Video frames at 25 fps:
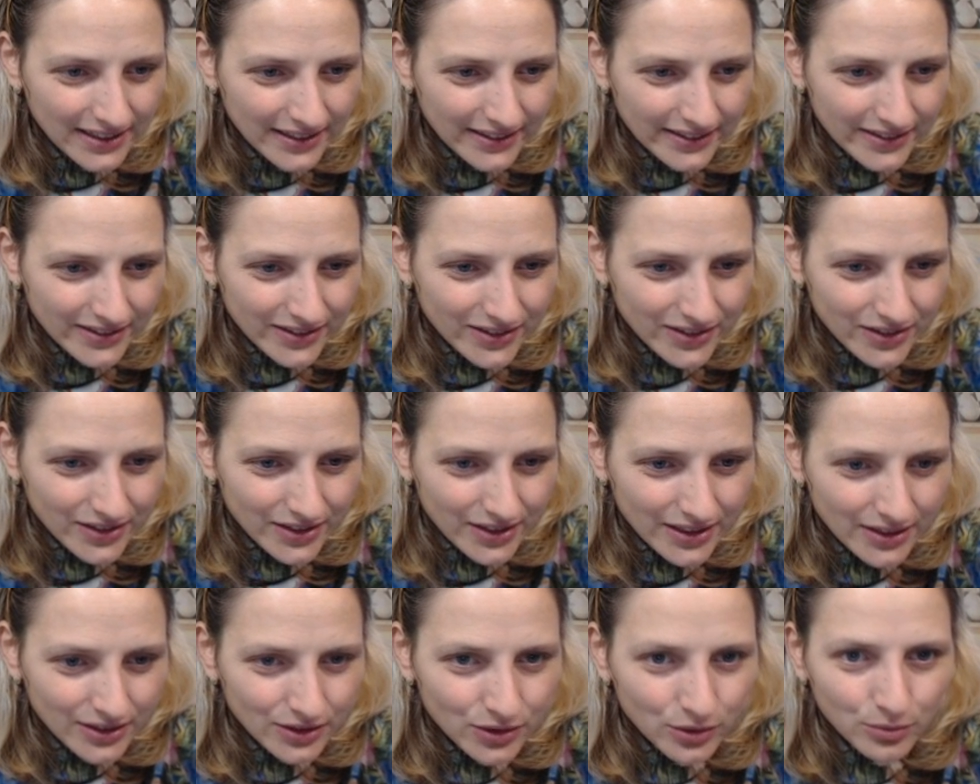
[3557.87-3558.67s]
Did you
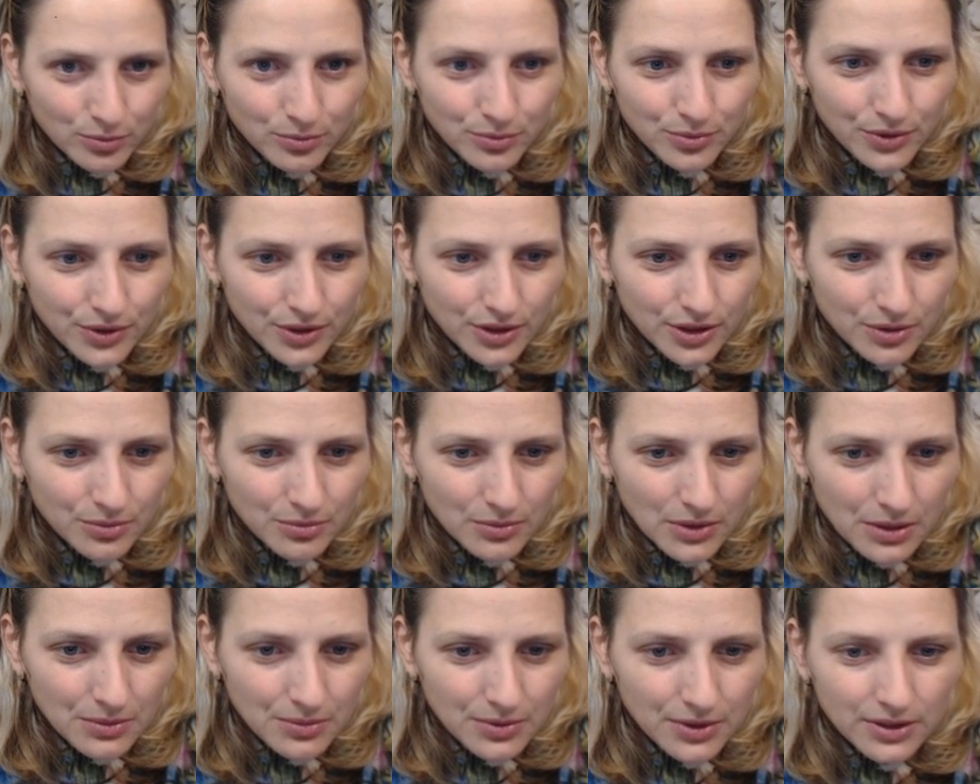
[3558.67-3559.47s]
want to beer?
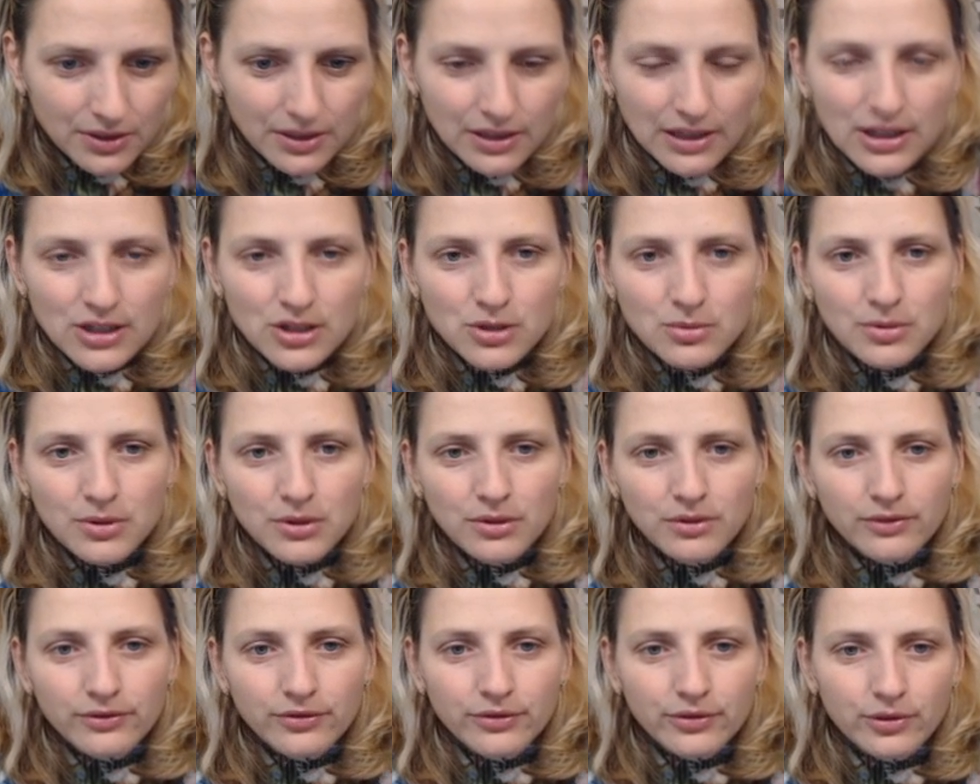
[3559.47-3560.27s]
Maybe it has to
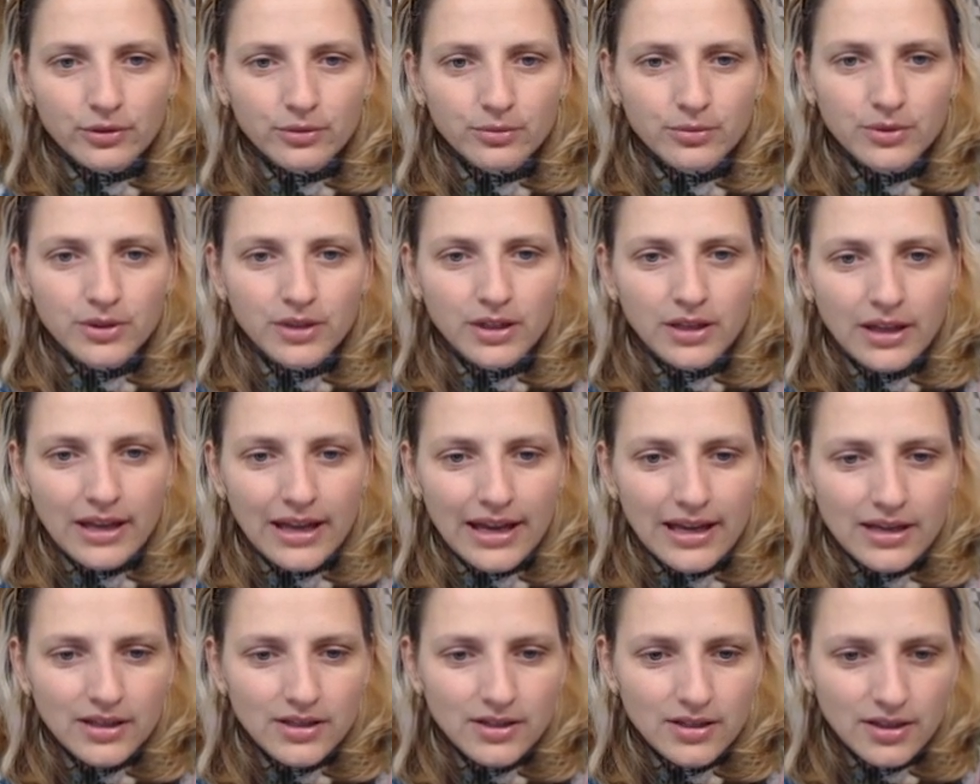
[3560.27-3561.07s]
be from
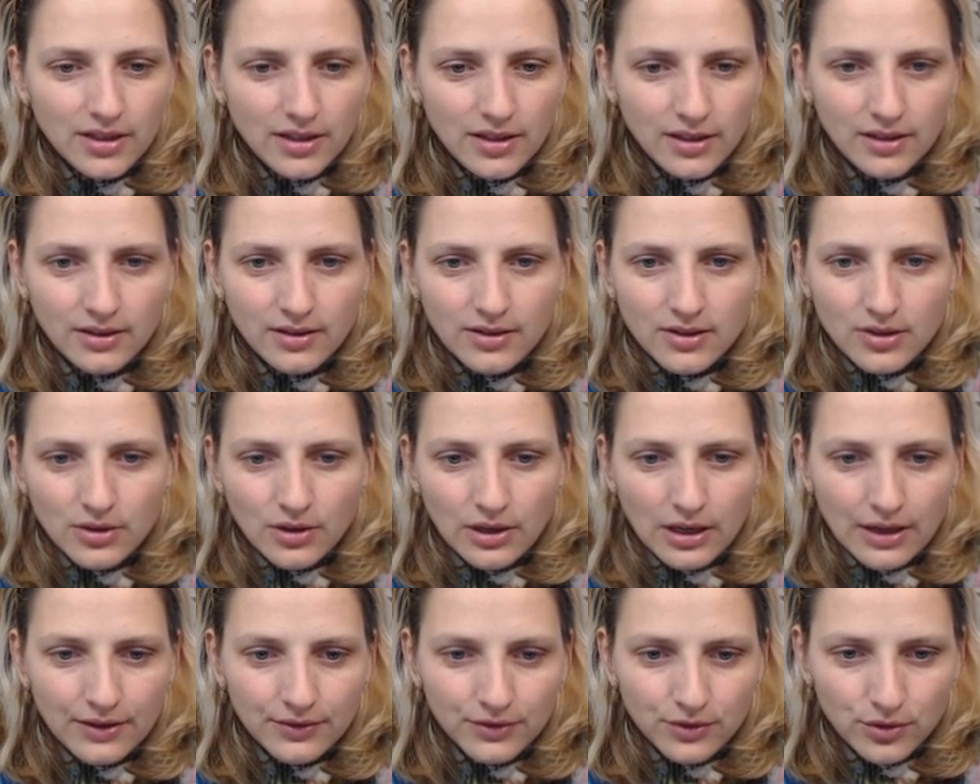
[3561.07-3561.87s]
18, so I
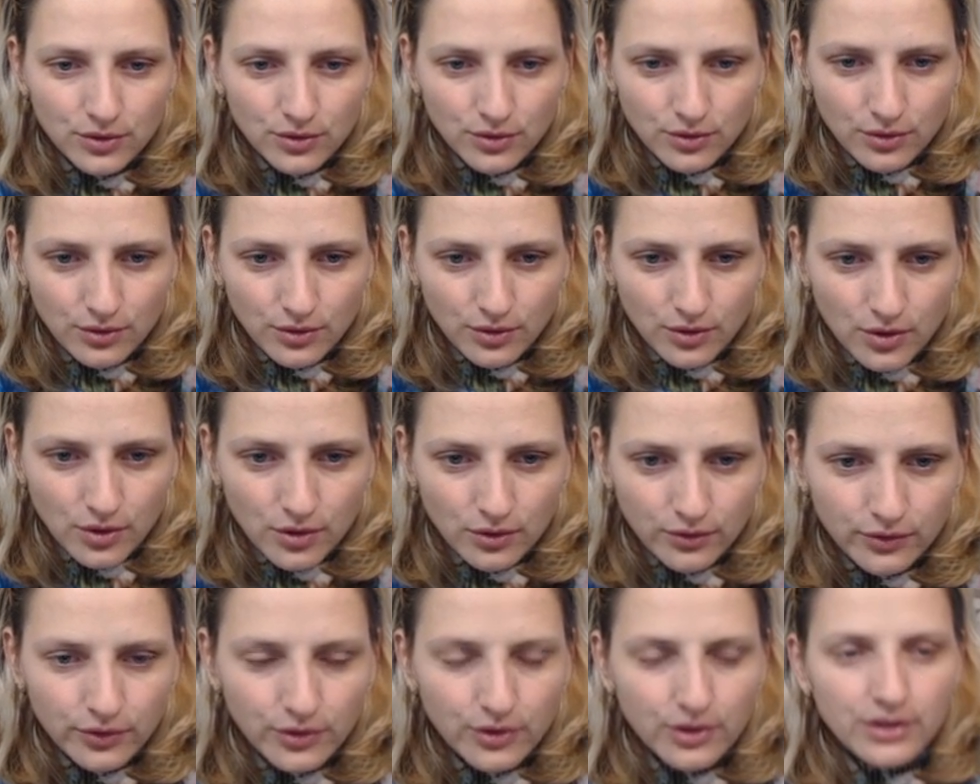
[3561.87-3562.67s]
have to go
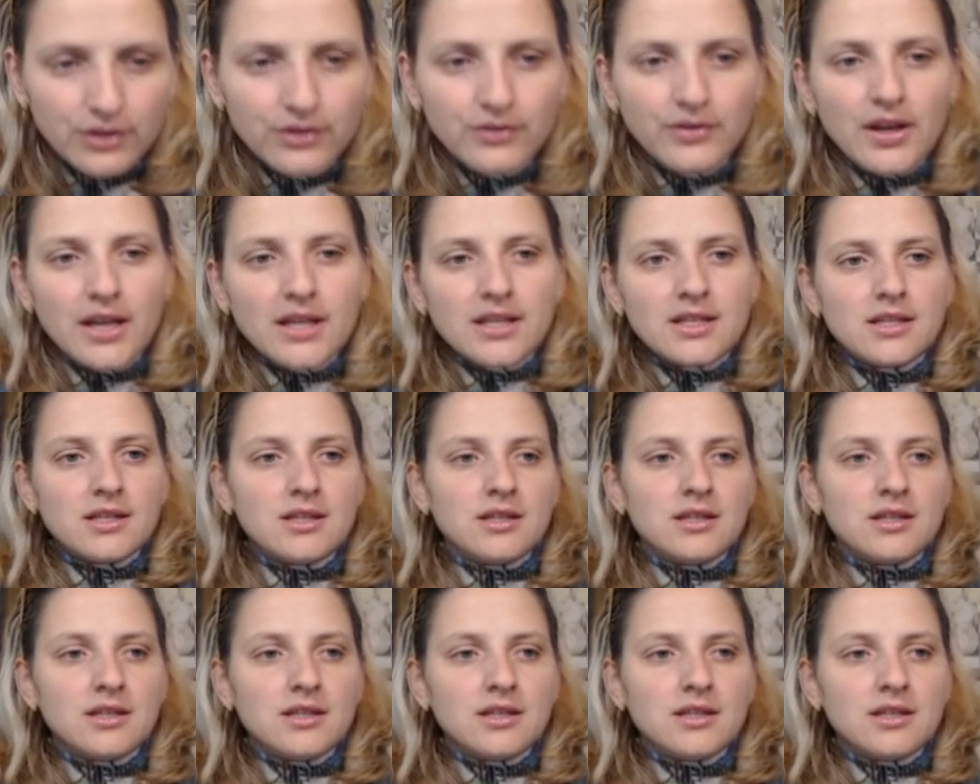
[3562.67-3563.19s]
for advanced